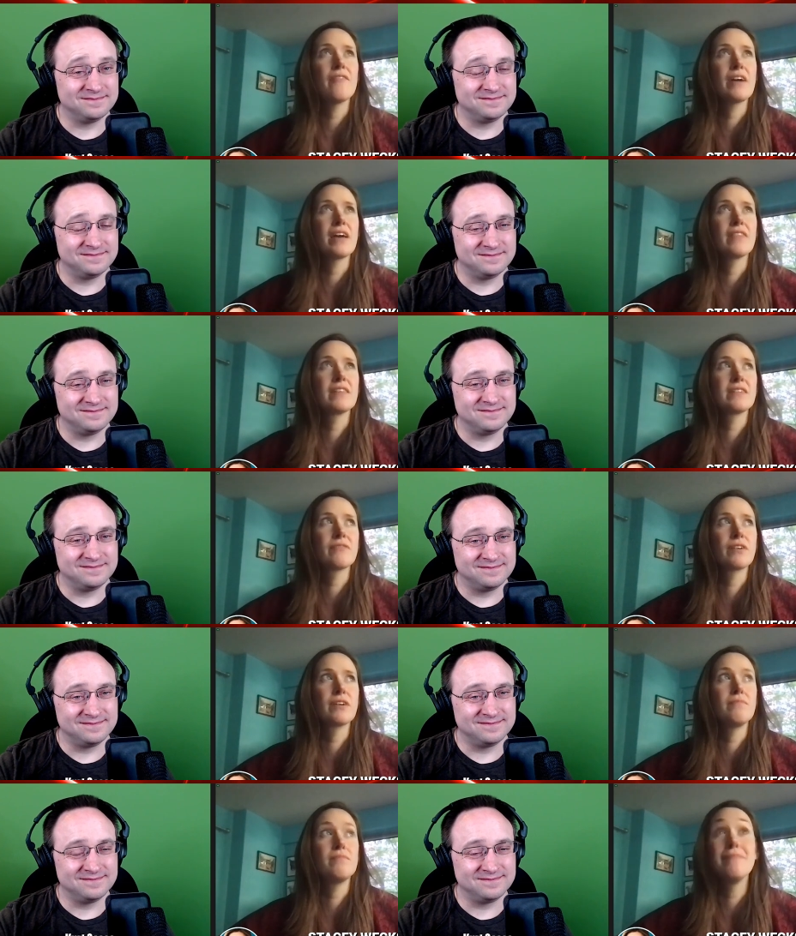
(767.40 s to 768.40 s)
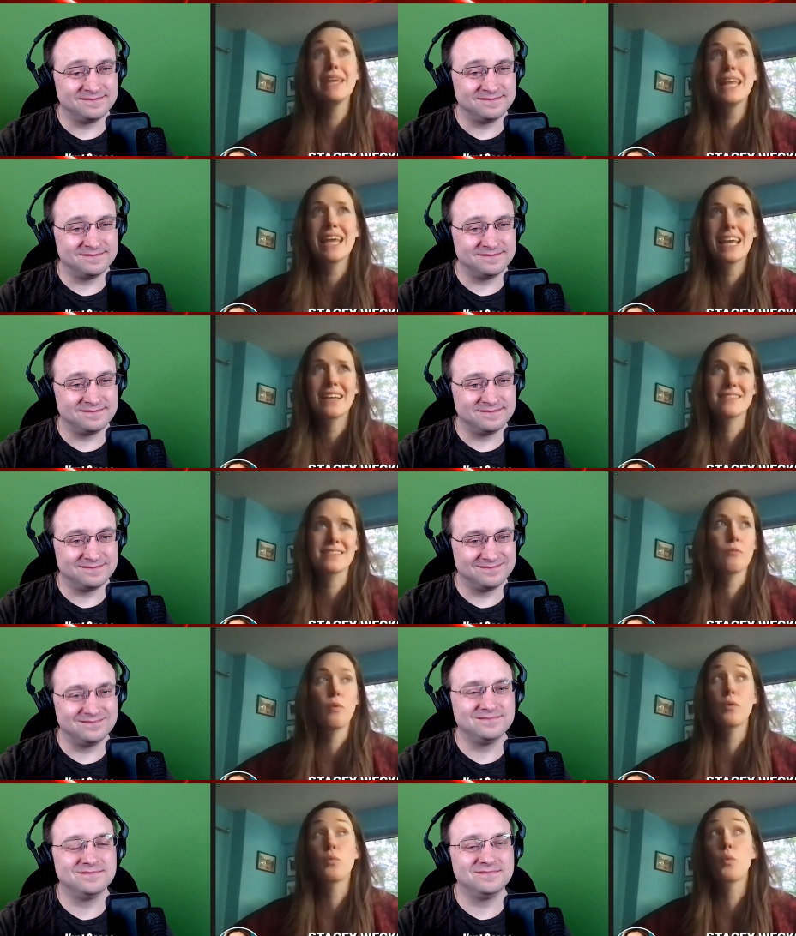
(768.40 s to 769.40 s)
Speaker 1: and the different meanings that
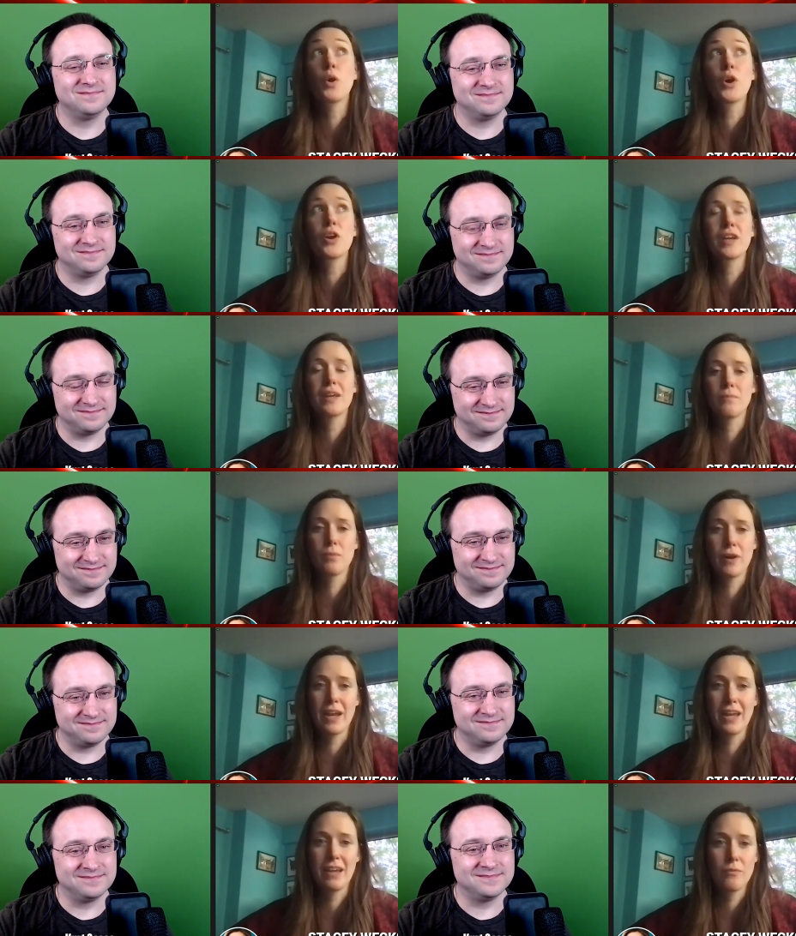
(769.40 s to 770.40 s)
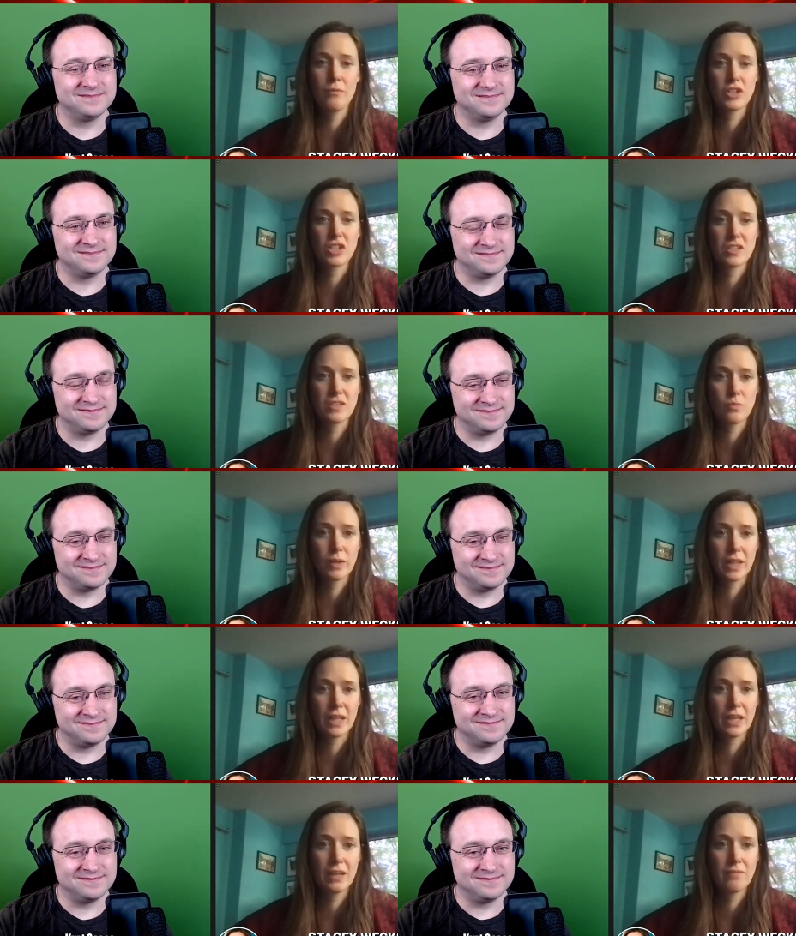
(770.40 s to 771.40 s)
one word can bring, which is
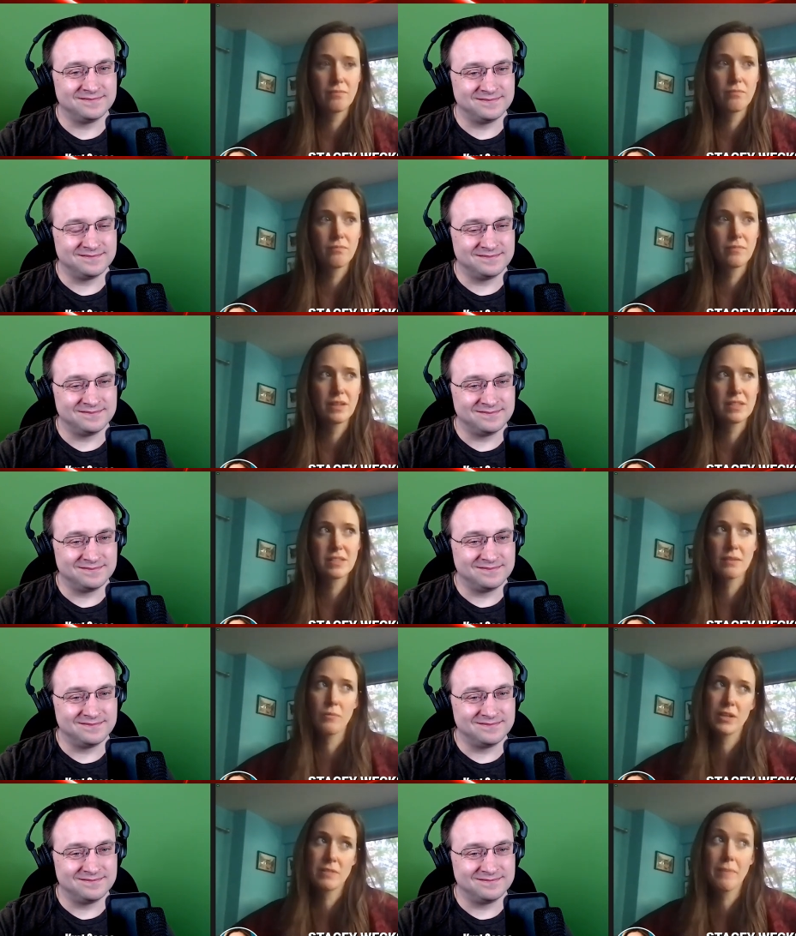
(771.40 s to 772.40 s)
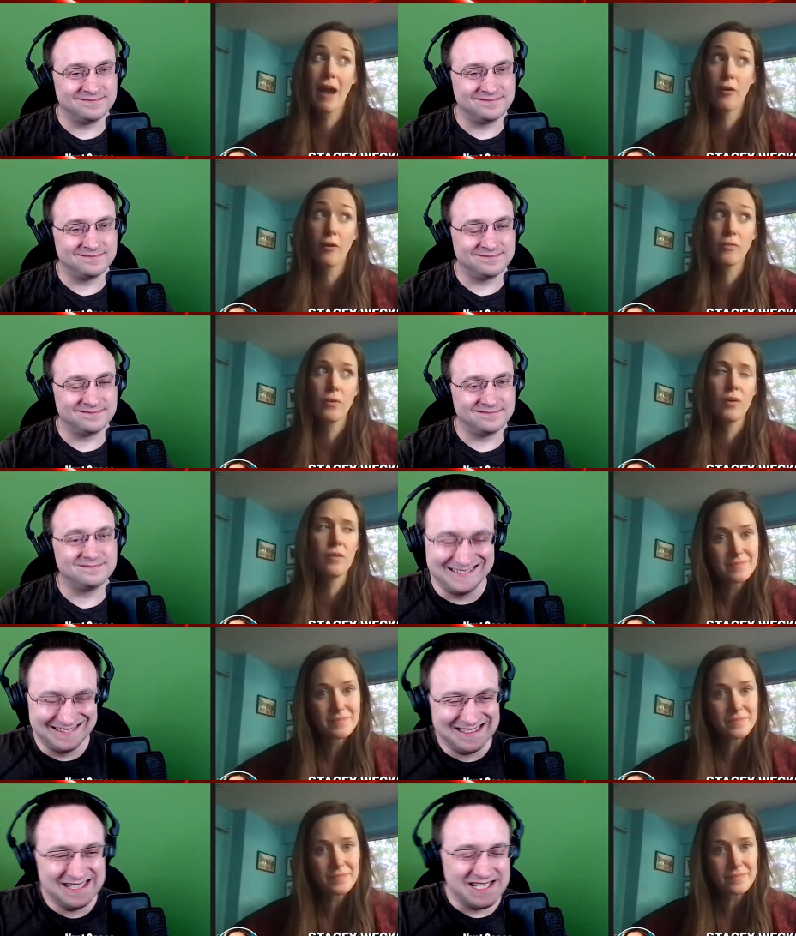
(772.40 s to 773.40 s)
really in some ways powerful.
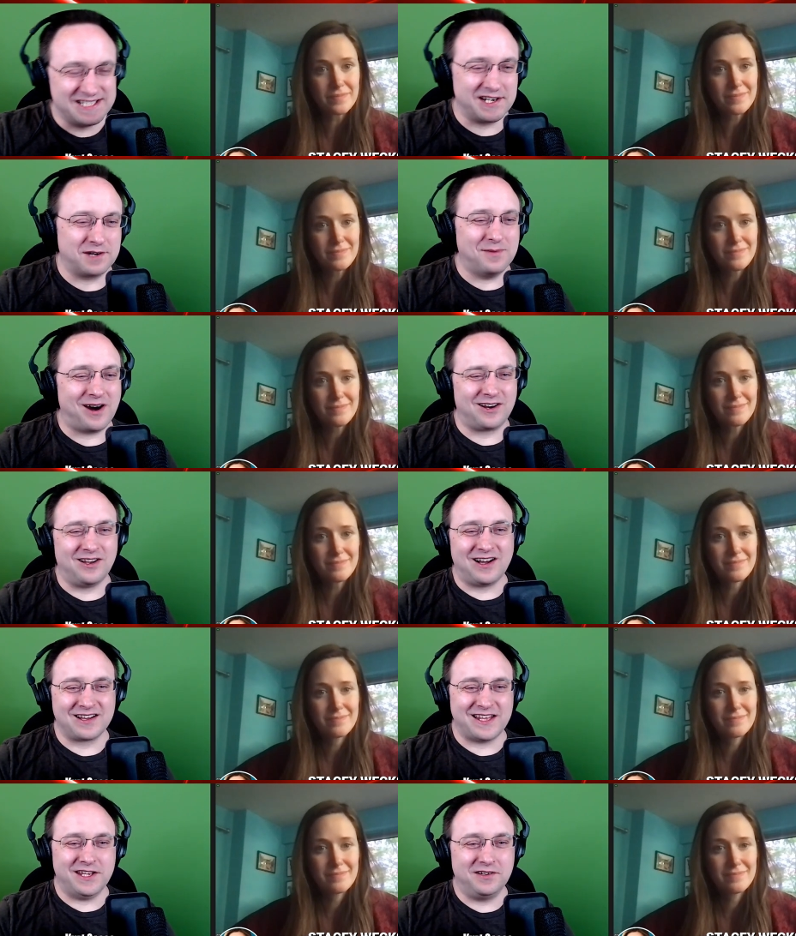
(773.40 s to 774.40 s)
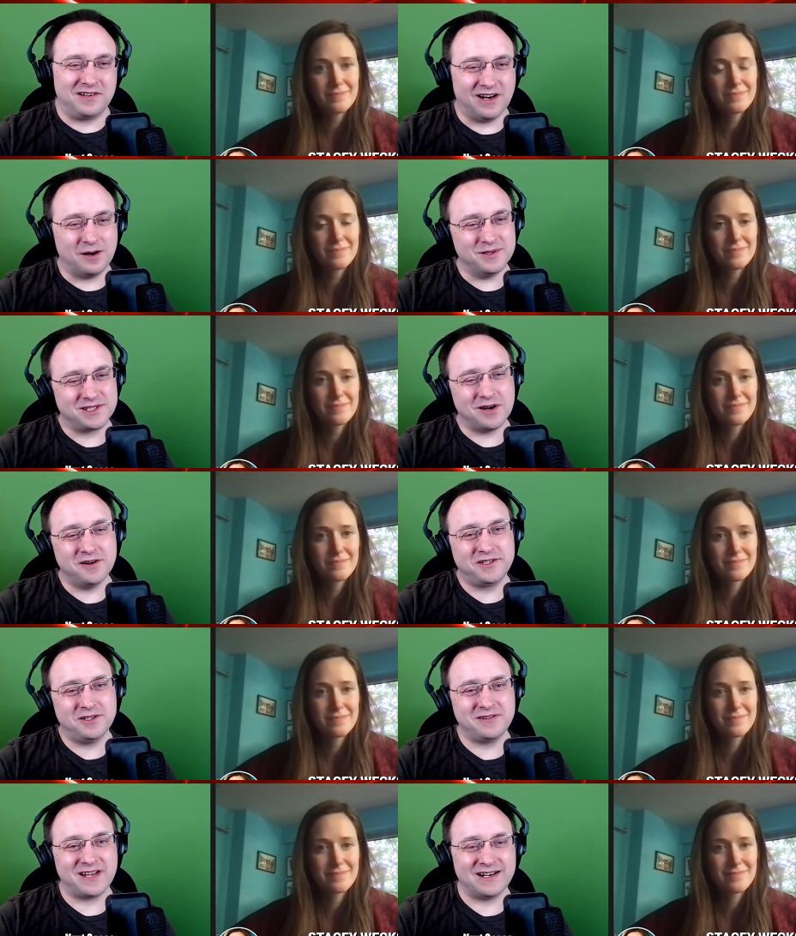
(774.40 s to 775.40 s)
Speaker 2: Is there a monologue that you can always go
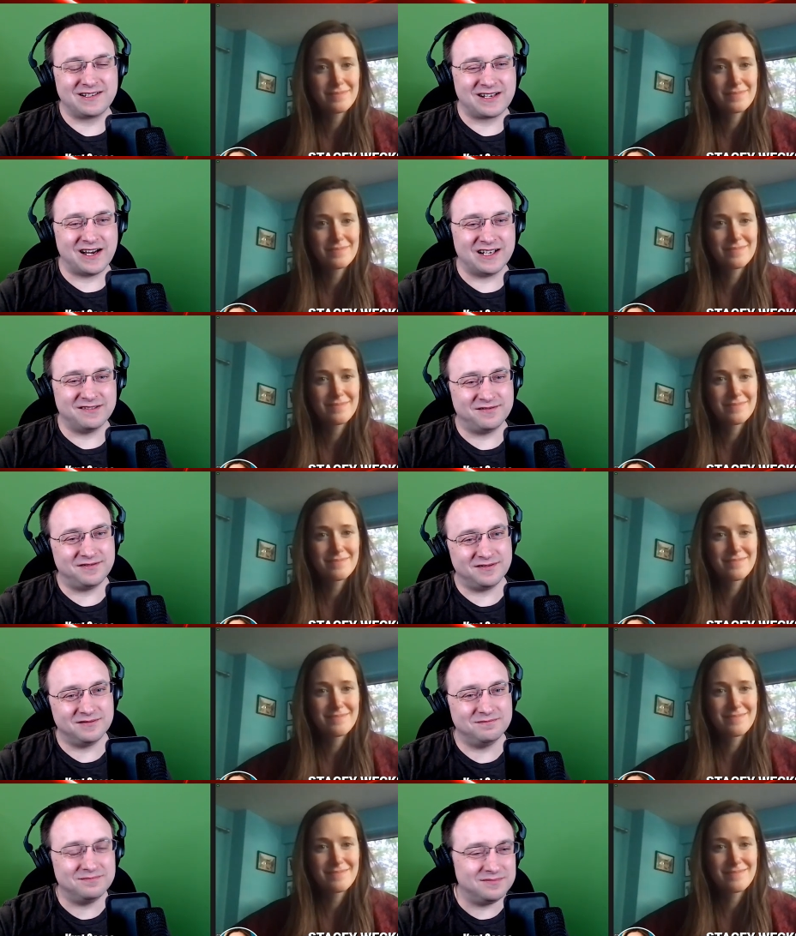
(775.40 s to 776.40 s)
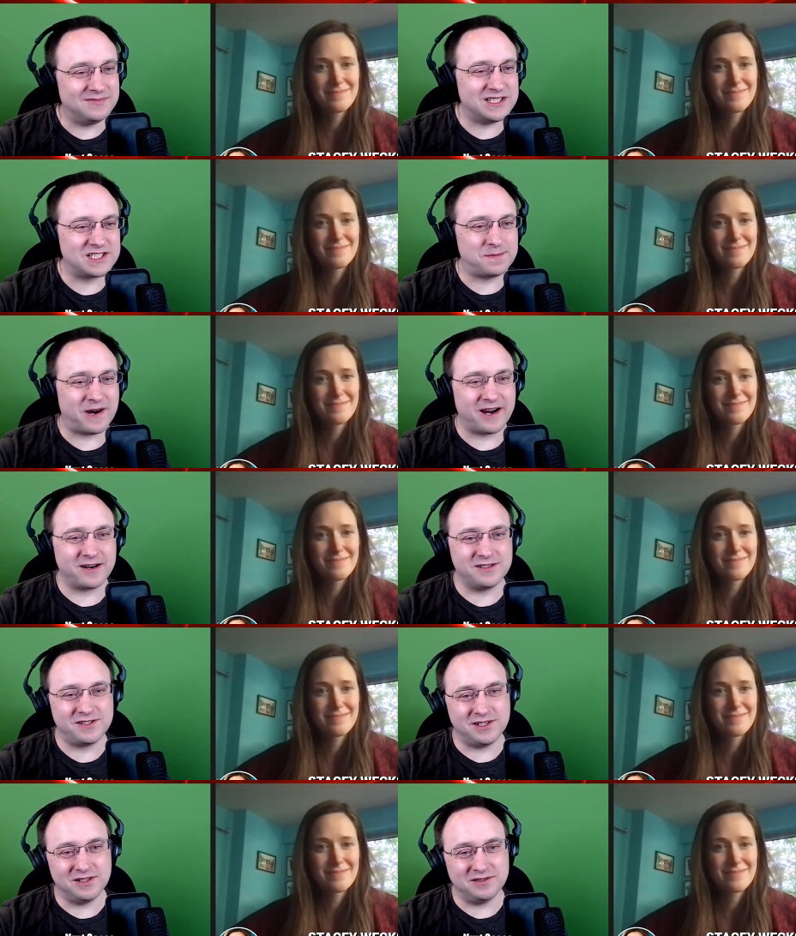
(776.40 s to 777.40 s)
to that kind of
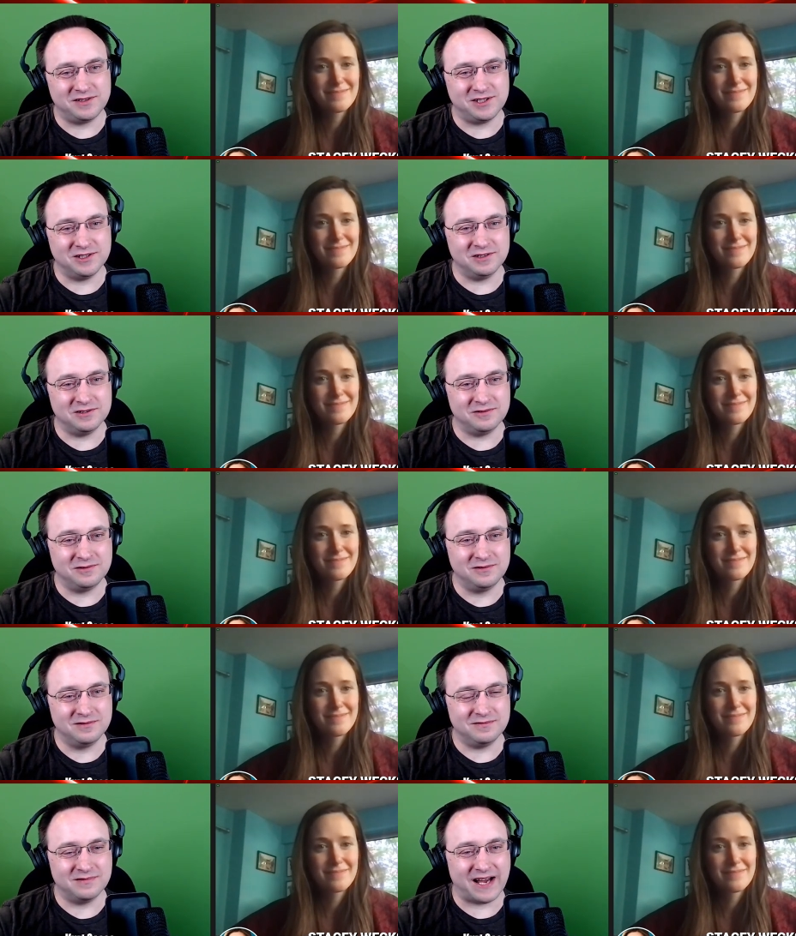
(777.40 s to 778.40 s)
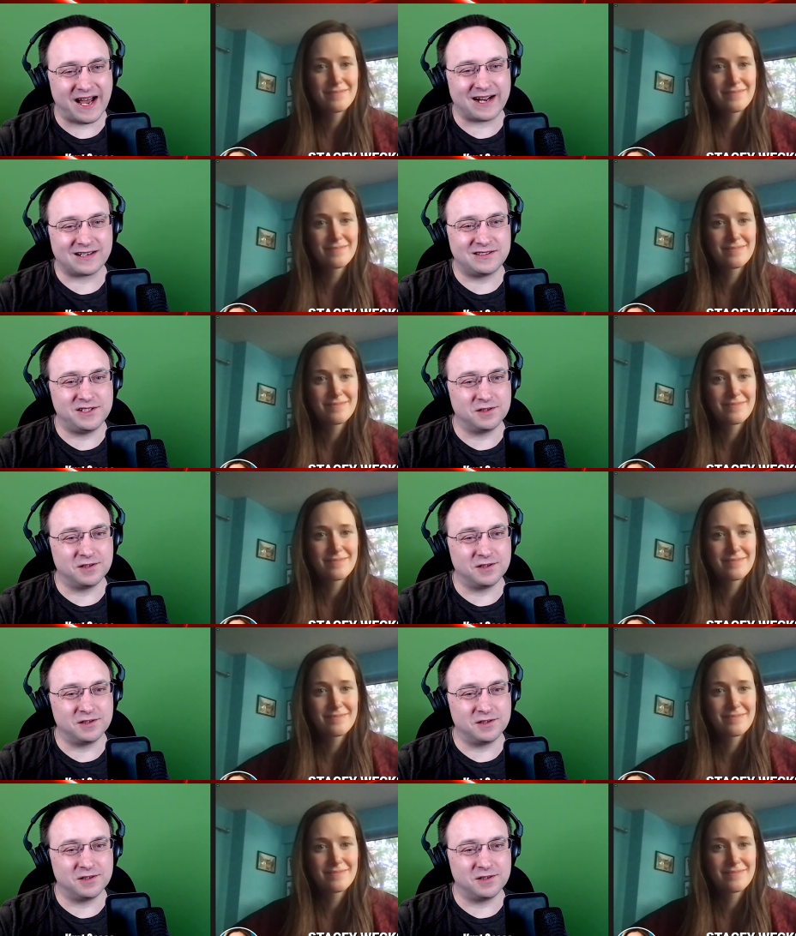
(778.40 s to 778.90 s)
inspires you to act your